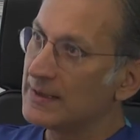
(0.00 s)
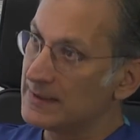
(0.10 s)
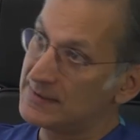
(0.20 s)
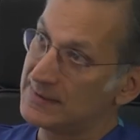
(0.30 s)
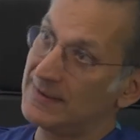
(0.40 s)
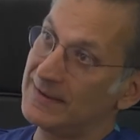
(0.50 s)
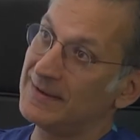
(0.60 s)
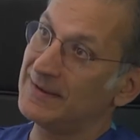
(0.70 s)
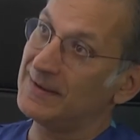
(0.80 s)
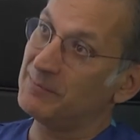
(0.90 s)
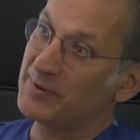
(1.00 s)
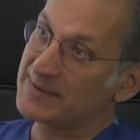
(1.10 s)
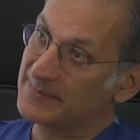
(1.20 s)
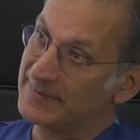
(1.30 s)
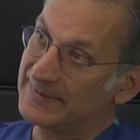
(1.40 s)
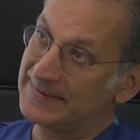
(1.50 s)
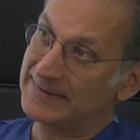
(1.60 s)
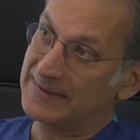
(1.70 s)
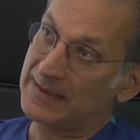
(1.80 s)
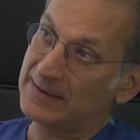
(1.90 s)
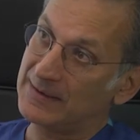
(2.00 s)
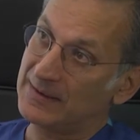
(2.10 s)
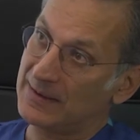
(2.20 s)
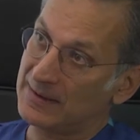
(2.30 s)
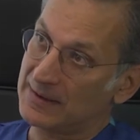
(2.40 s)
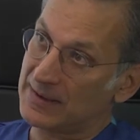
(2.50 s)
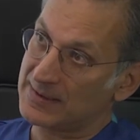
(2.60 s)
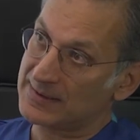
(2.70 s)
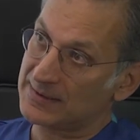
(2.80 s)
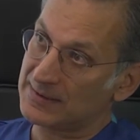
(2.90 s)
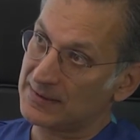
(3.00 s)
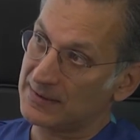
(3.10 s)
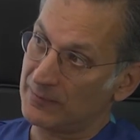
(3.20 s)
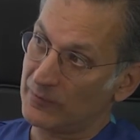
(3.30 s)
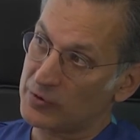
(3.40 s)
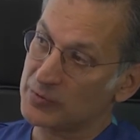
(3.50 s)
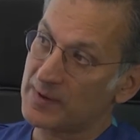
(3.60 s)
Is there a possibility that a voice